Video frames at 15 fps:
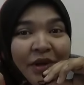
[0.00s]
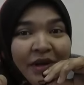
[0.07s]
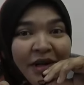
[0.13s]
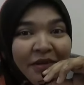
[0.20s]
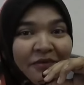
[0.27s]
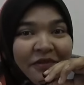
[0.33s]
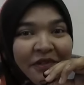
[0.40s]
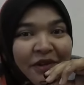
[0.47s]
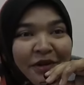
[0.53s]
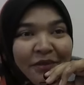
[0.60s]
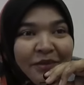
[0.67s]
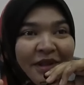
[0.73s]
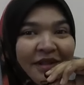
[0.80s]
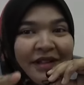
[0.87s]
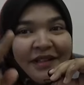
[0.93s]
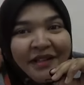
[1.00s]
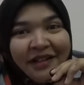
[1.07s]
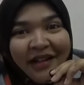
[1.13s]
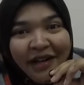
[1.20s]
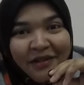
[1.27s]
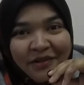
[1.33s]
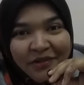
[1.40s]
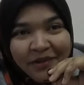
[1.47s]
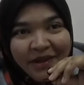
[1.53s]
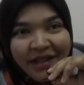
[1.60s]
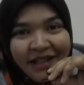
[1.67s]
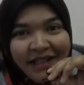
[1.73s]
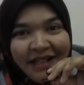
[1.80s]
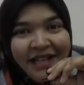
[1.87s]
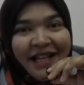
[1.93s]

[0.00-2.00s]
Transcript: come from another country